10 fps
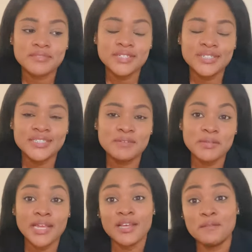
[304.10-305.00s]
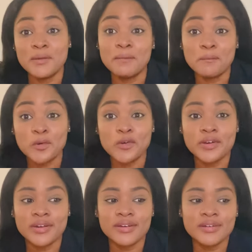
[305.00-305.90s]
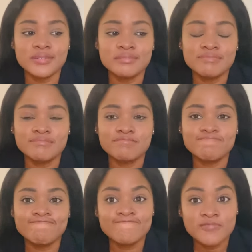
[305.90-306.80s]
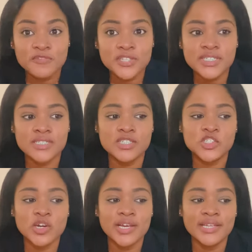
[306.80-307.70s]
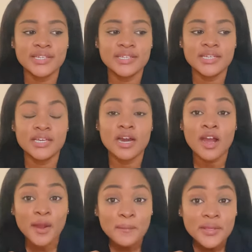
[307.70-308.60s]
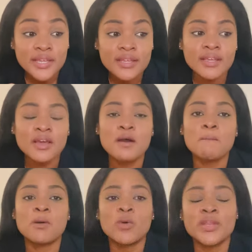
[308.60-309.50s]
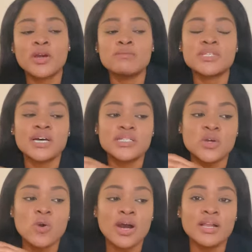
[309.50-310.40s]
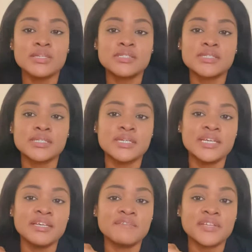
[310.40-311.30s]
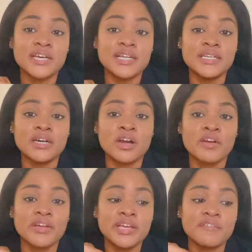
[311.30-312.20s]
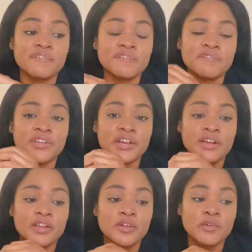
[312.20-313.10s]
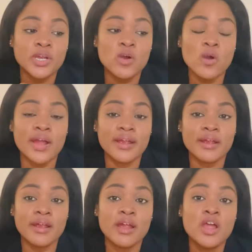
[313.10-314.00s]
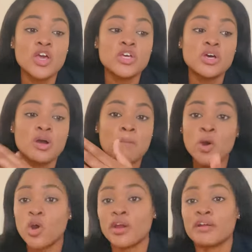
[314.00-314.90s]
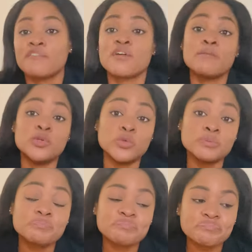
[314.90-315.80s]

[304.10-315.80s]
you need to be a little bit more fitter to join the army. But when it comes on to quals, the Navy and the RAF, they're gonna require more from you.